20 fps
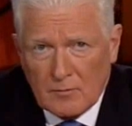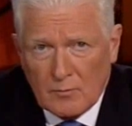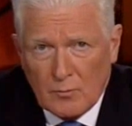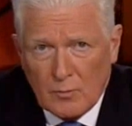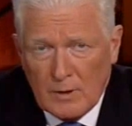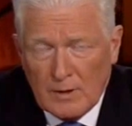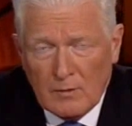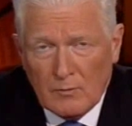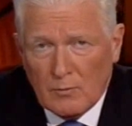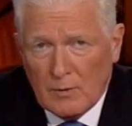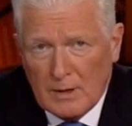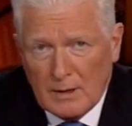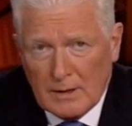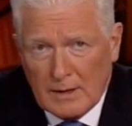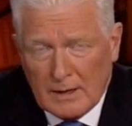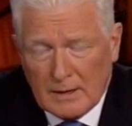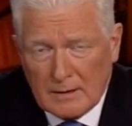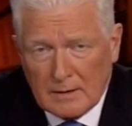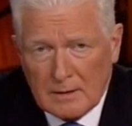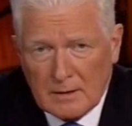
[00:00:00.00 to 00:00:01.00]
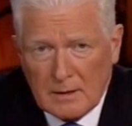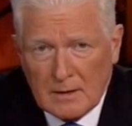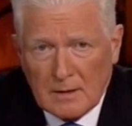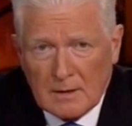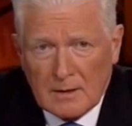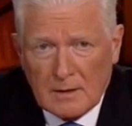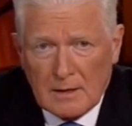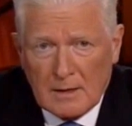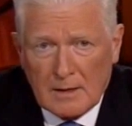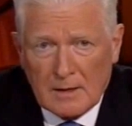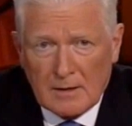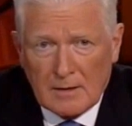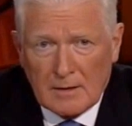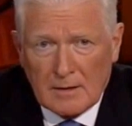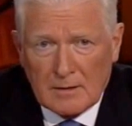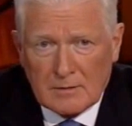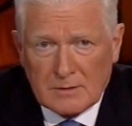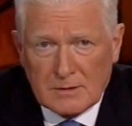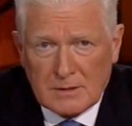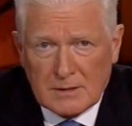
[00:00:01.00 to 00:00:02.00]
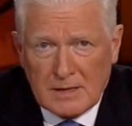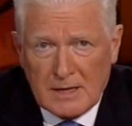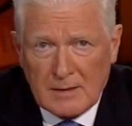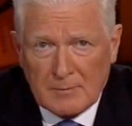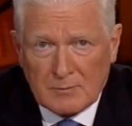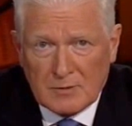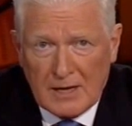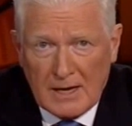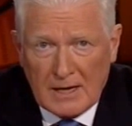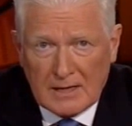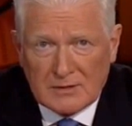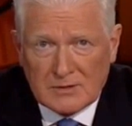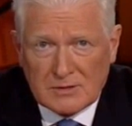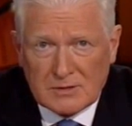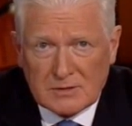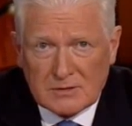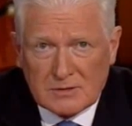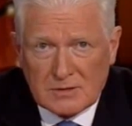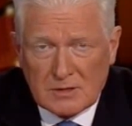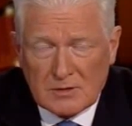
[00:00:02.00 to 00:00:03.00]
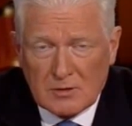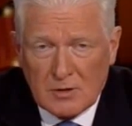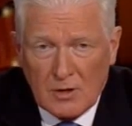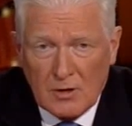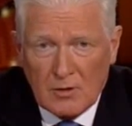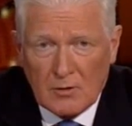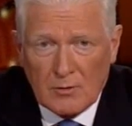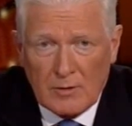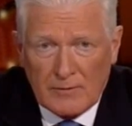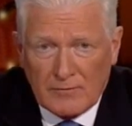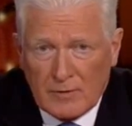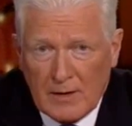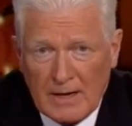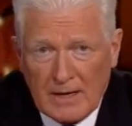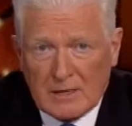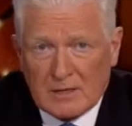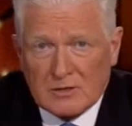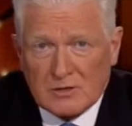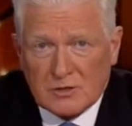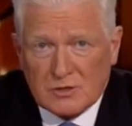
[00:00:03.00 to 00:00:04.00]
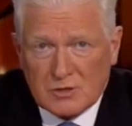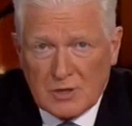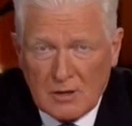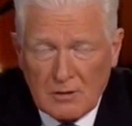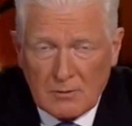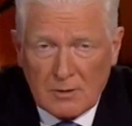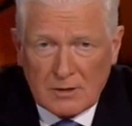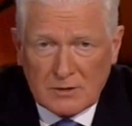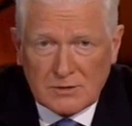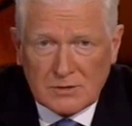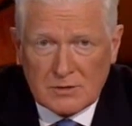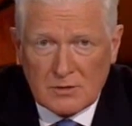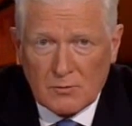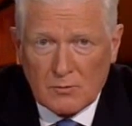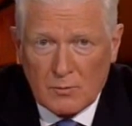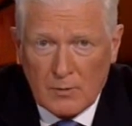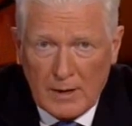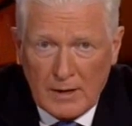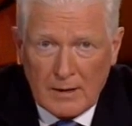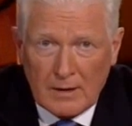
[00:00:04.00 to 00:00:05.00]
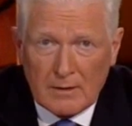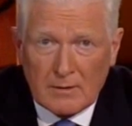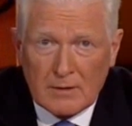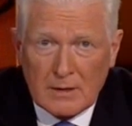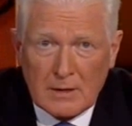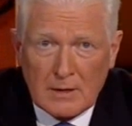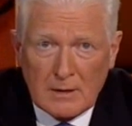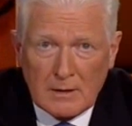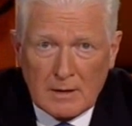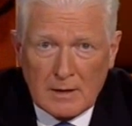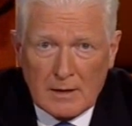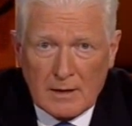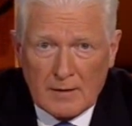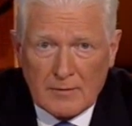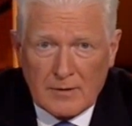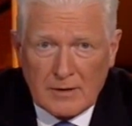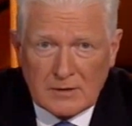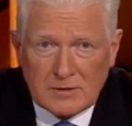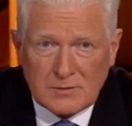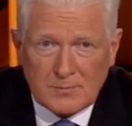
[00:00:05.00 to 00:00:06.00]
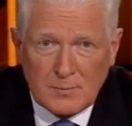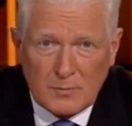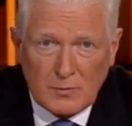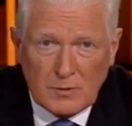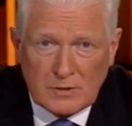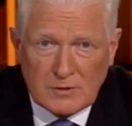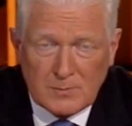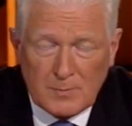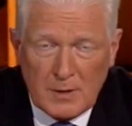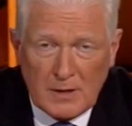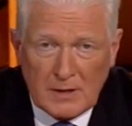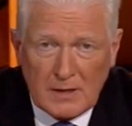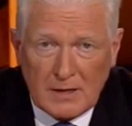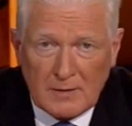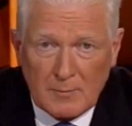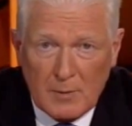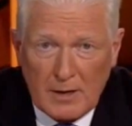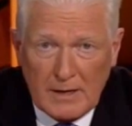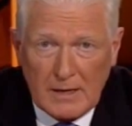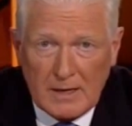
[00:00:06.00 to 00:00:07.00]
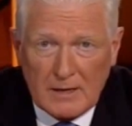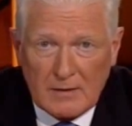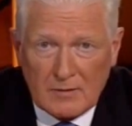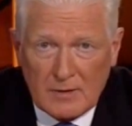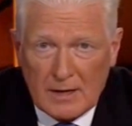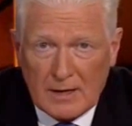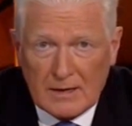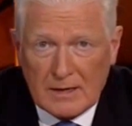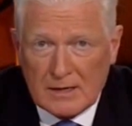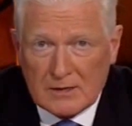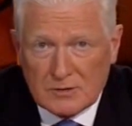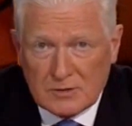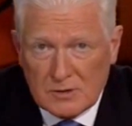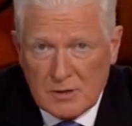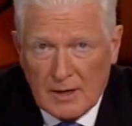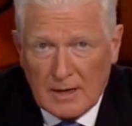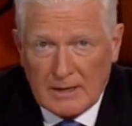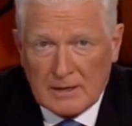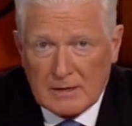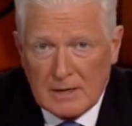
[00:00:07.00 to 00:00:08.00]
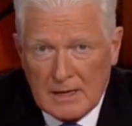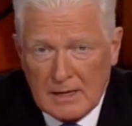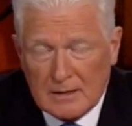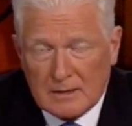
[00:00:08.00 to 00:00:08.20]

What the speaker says: We're willing to keep taxes low if they can show us where we're spending money that is not